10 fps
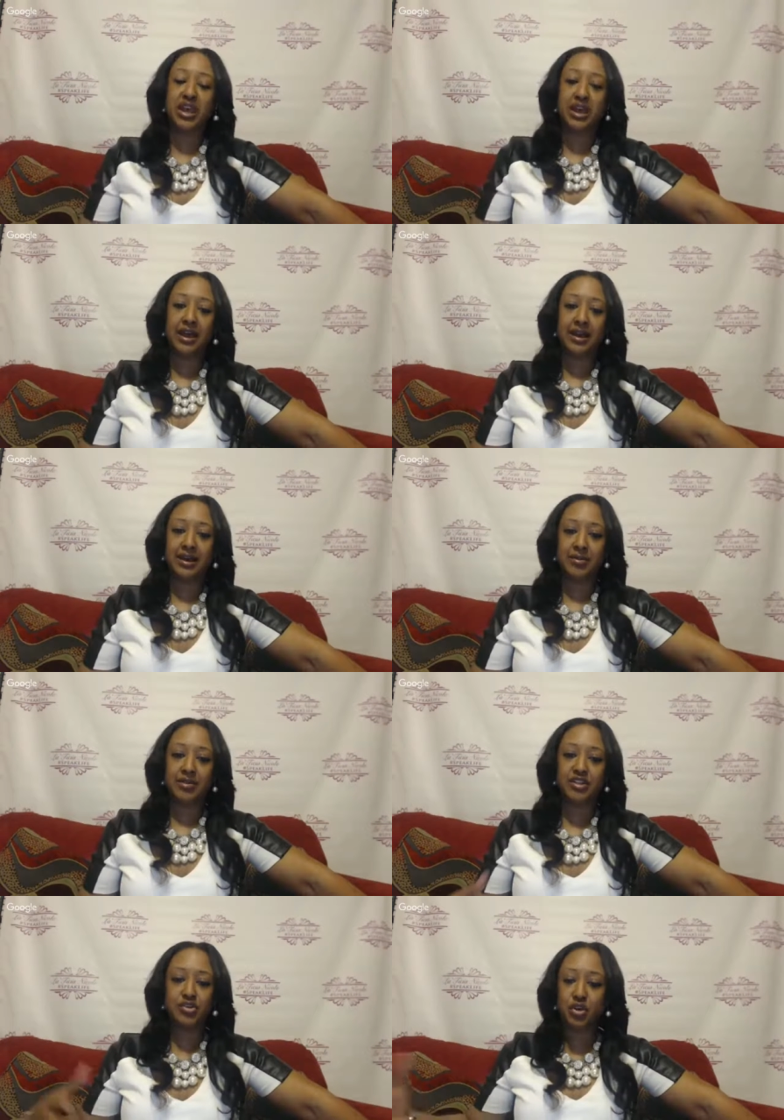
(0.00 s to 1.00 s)
Because
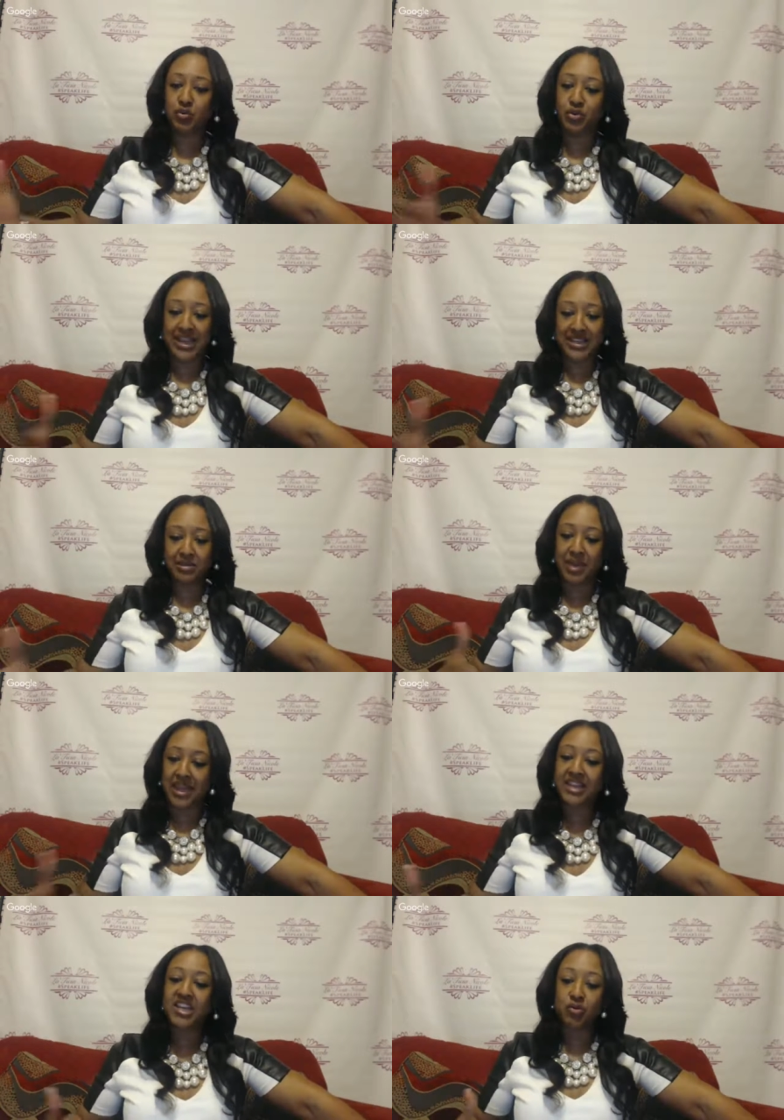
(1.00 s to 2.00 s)
we like to back it
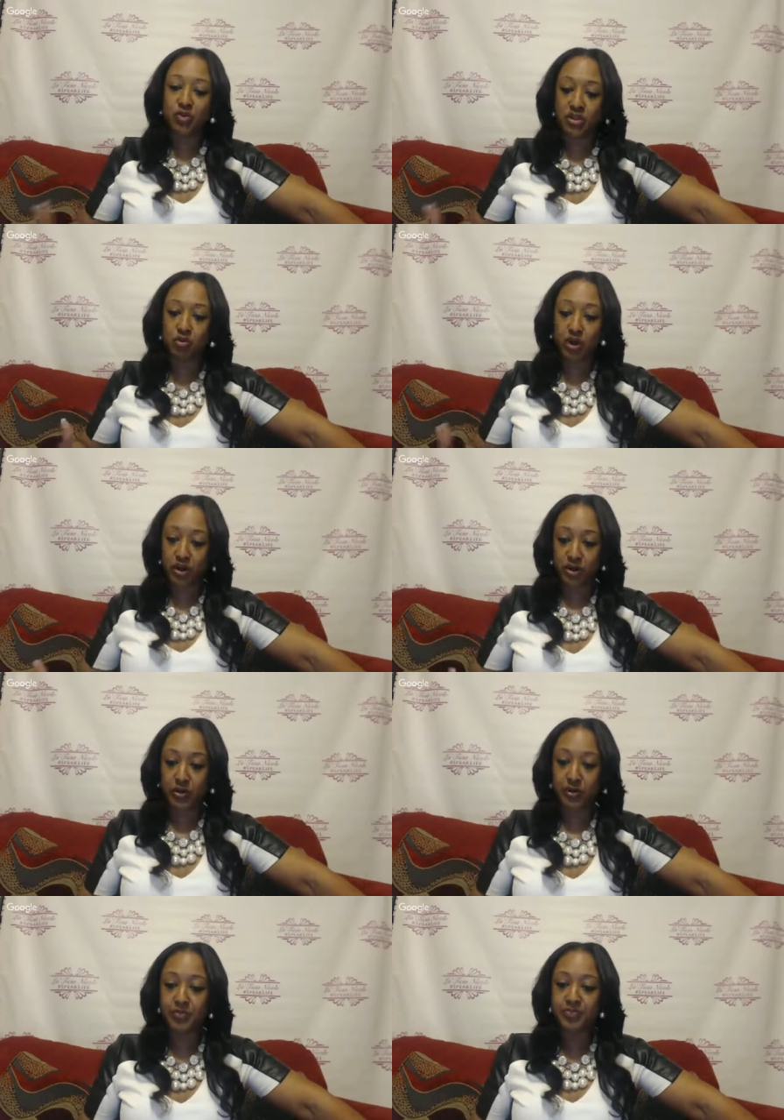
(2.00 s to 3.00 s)
up with the word.
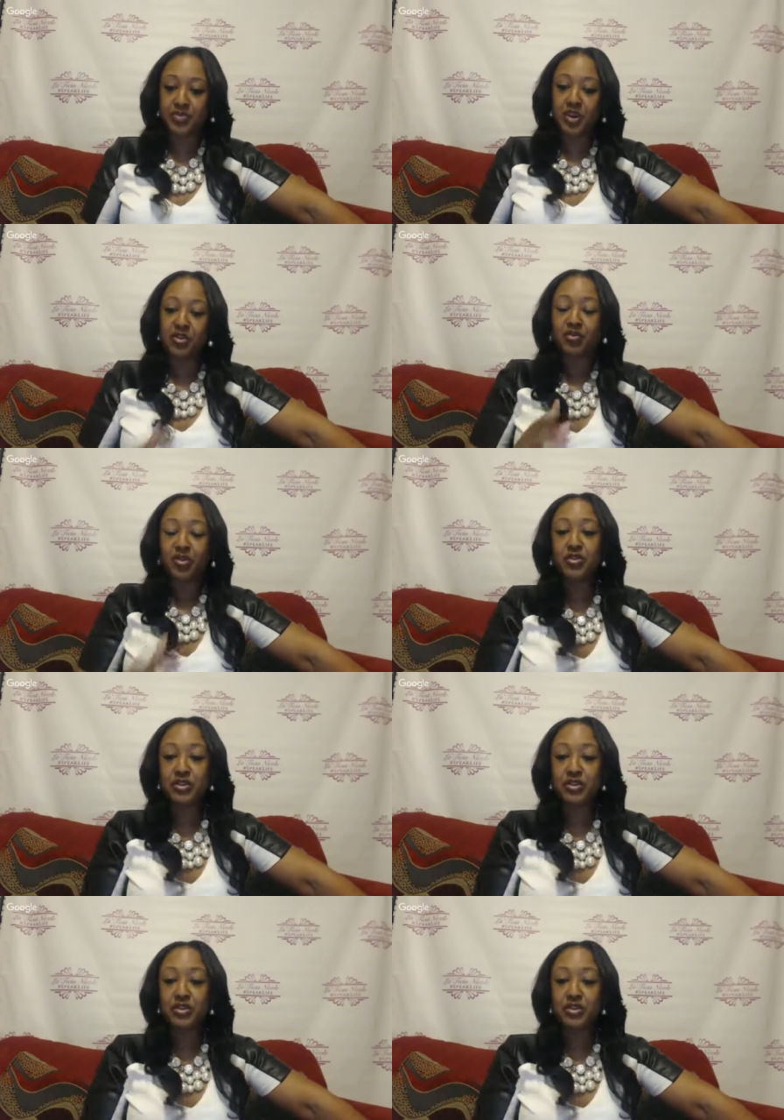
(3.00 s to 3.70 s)
First,